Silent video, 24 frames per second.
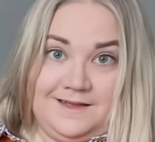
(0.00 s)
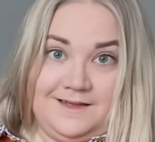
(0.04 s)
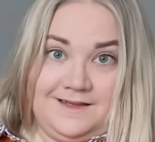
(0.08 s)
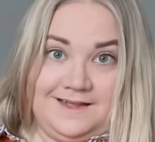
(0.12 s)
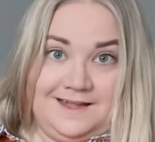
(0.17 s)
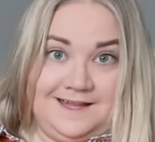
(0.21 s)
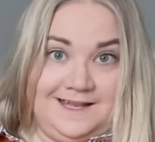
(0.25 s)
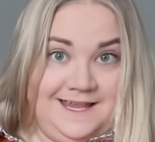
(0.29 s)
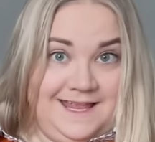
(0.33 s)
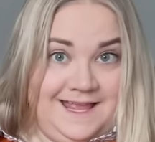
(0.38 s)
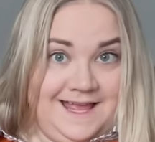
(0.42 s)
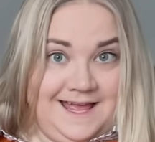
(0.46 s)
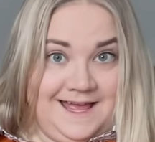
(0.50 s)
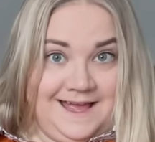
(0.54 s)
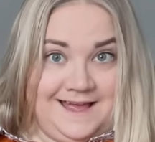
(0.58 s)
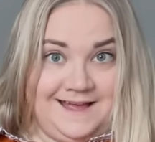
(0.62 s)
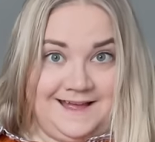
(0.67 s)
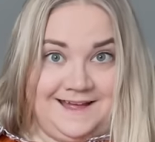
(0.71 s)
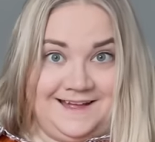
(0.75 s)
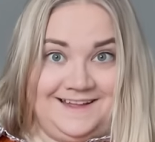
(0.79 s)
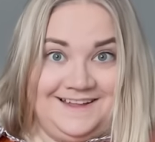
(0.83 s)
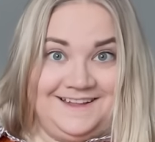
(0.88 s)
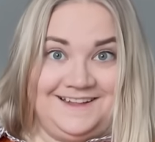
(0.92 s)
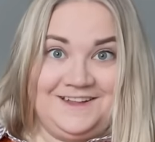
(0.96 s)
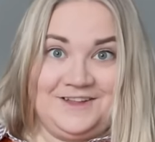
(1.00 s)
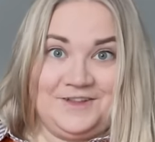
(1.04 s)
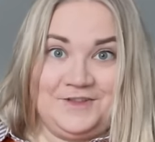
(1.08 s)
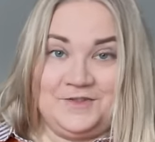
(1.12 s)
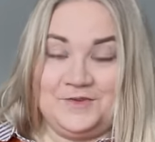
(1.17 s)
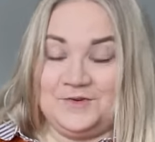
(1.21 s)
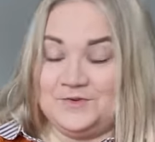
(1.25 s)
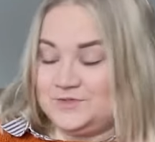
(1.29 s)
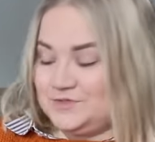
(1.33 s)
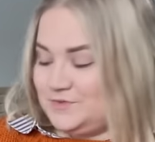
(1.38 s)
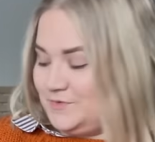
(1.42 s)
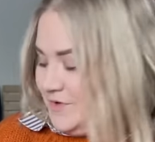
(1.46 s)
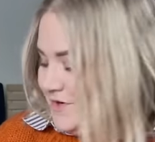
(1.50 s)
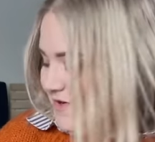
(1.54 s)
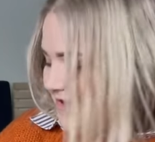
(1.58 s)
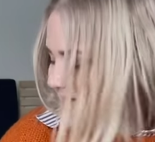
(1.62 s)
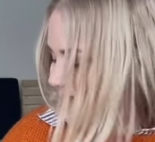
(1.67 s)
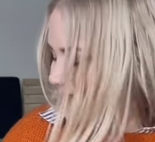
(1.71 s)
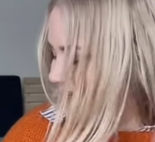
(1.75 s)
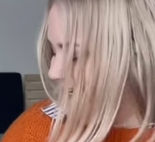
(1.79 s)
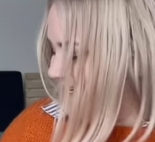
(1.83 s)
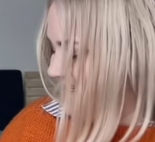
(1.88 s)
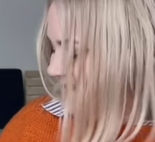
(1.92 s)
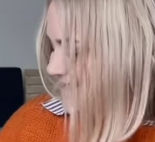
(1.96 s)
And yeah, those were the
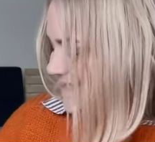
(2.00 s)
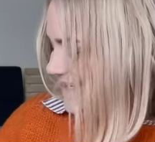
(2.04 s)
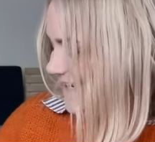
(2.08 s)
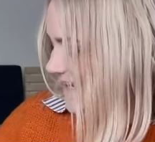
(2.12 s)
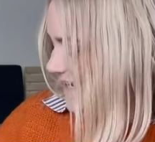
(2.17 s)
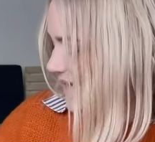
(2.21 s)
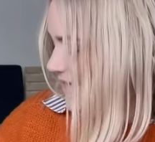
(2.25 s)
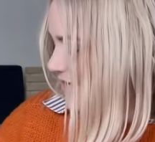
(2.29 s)
things that I